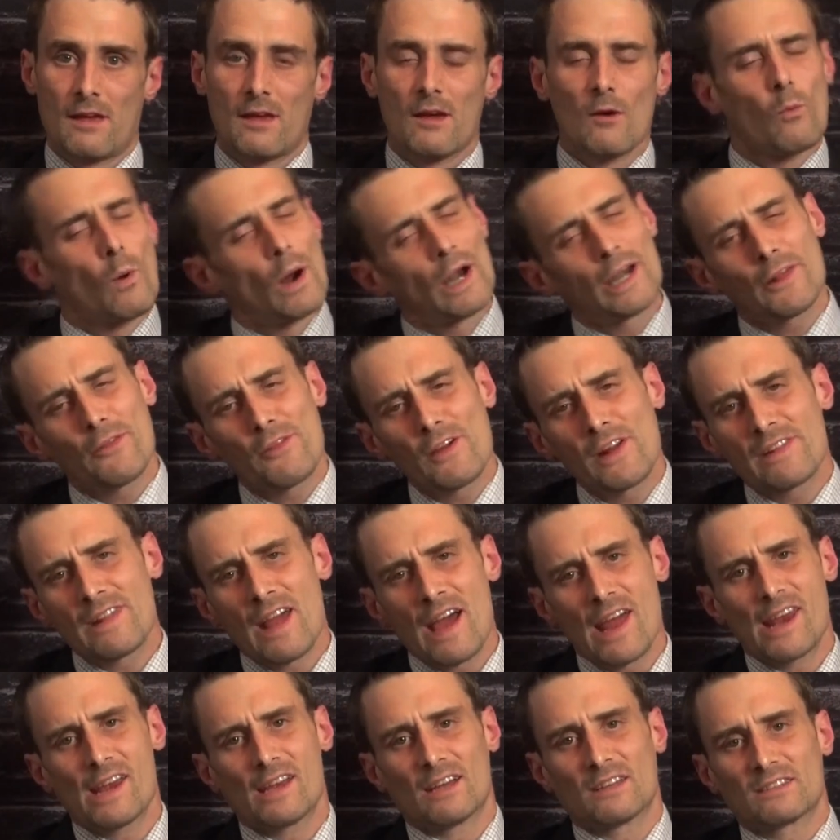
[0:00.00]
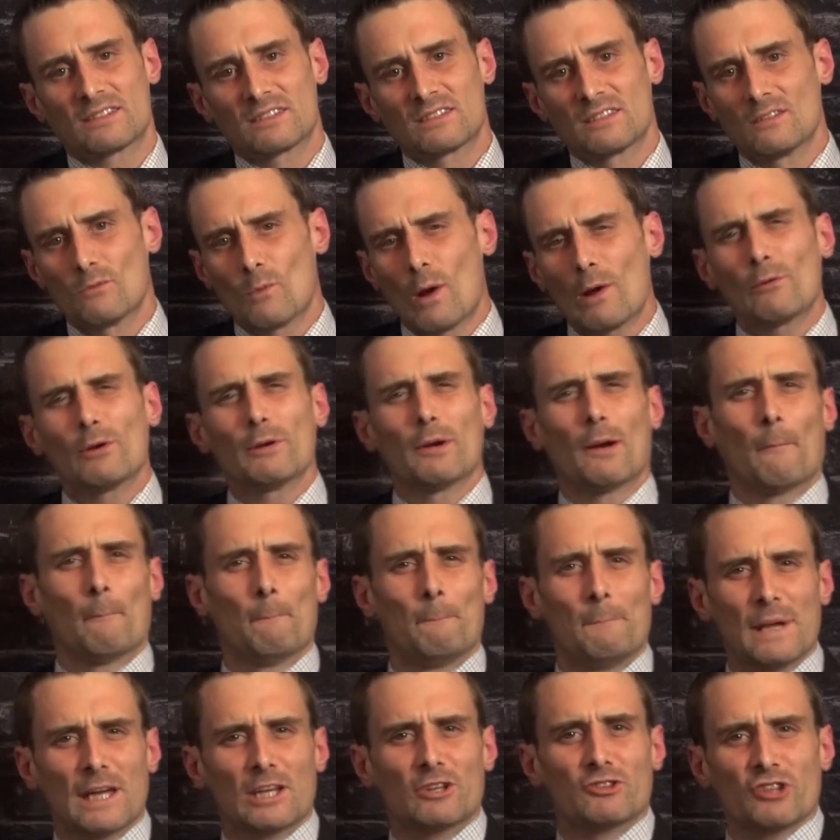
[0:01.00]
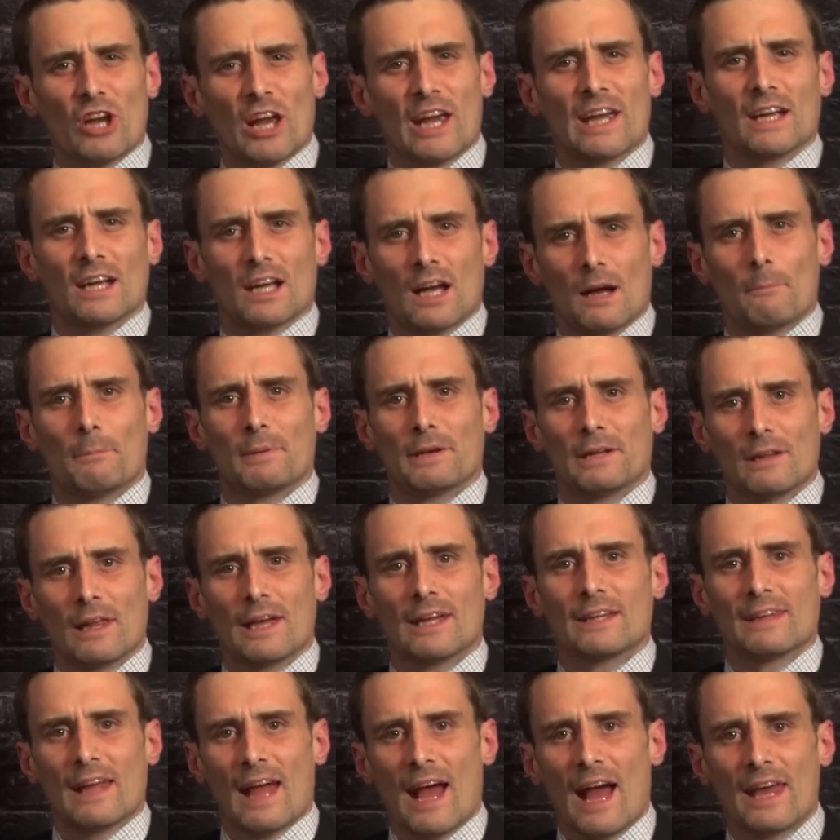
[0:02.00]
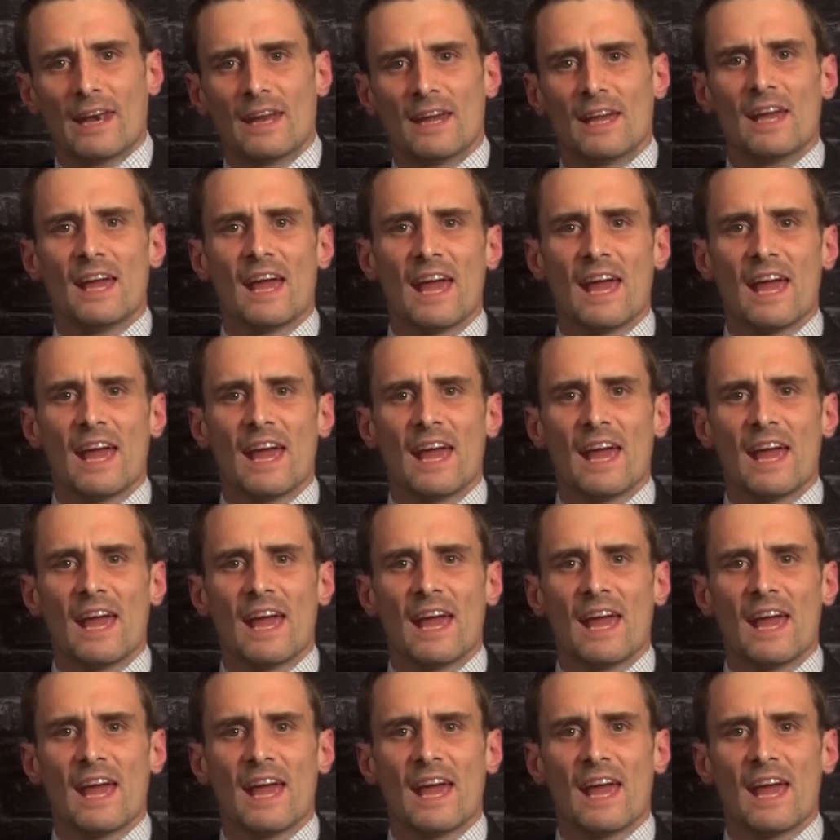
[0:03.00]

Why do you think that is? Why would a big giant company like that